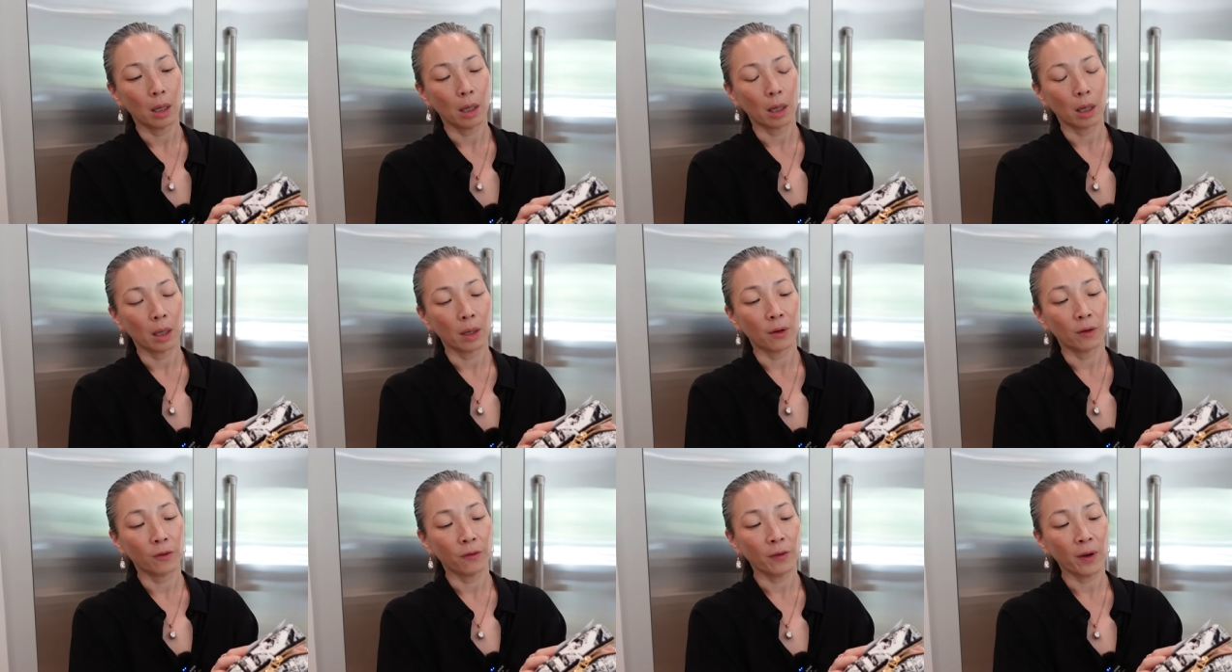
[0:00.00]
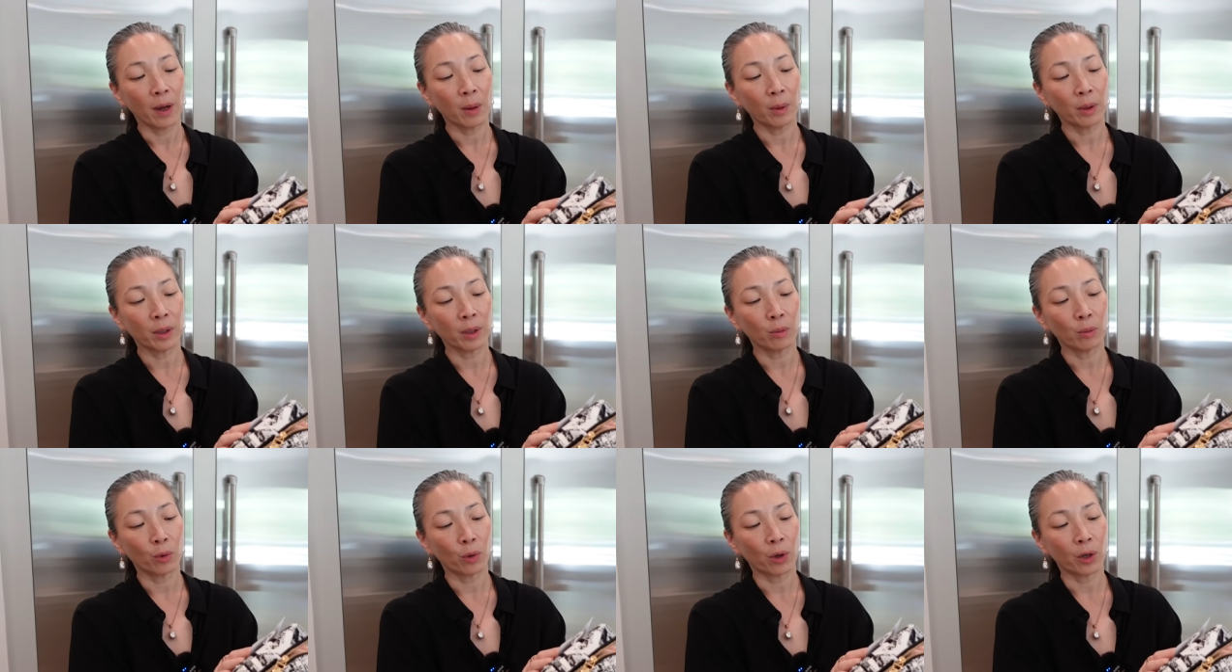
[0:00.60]
uh, fabric
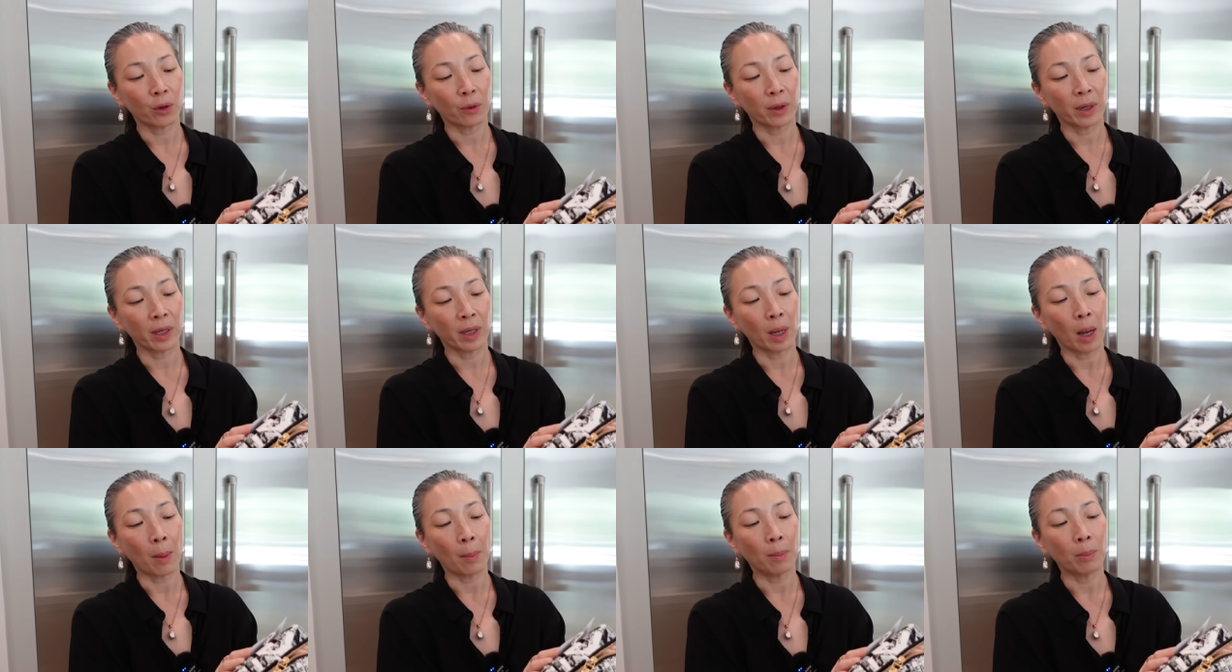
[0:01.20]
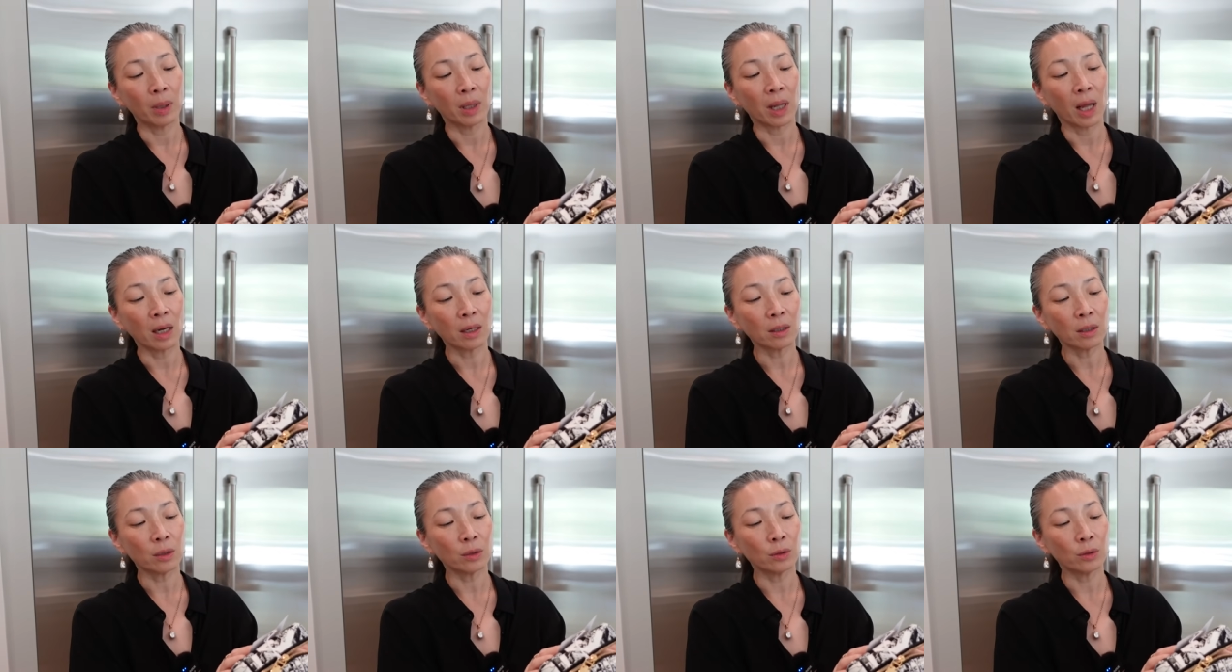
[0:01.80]
embroidery
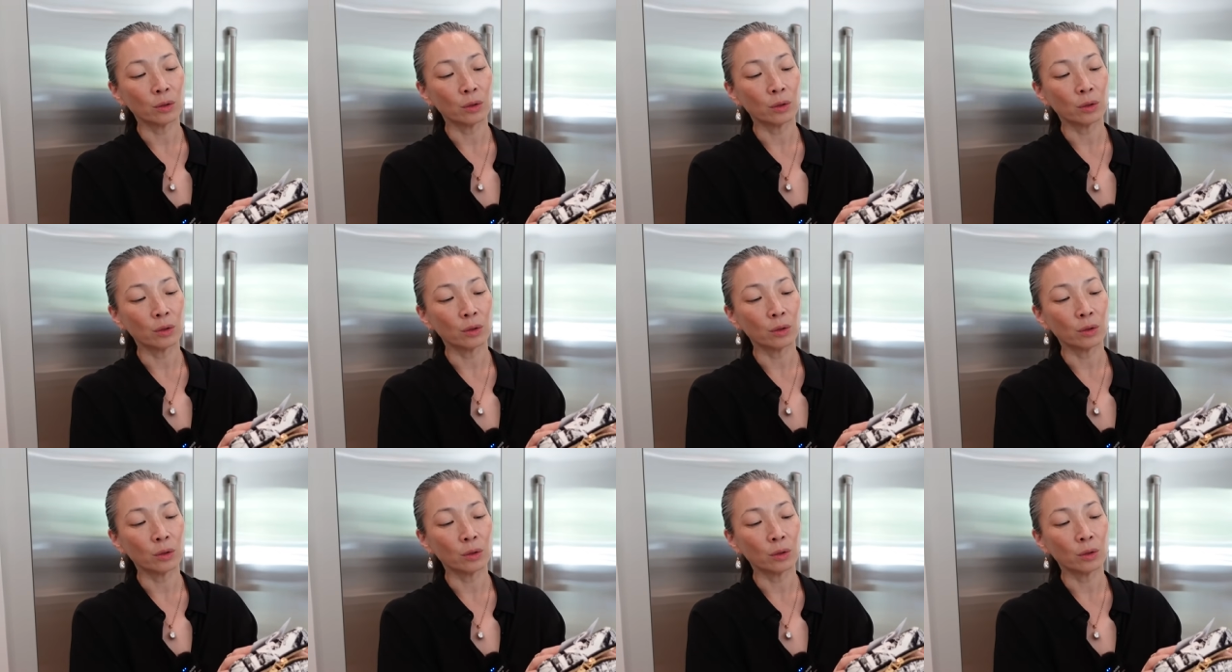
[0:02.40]
Blanc